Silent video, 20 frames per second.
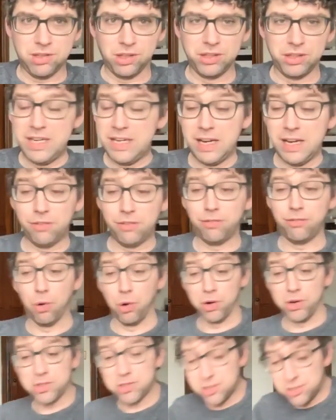the leading
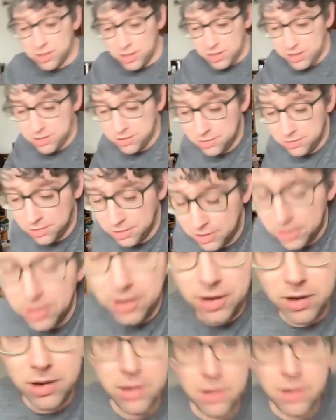force in
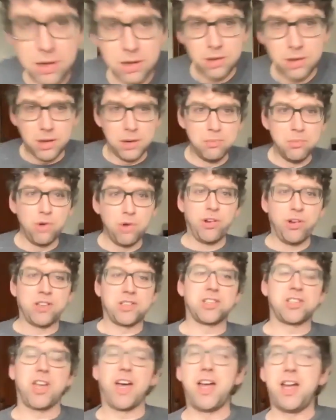moving
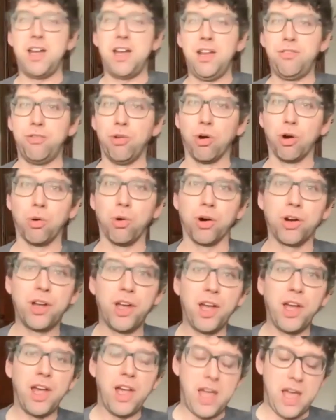society forward.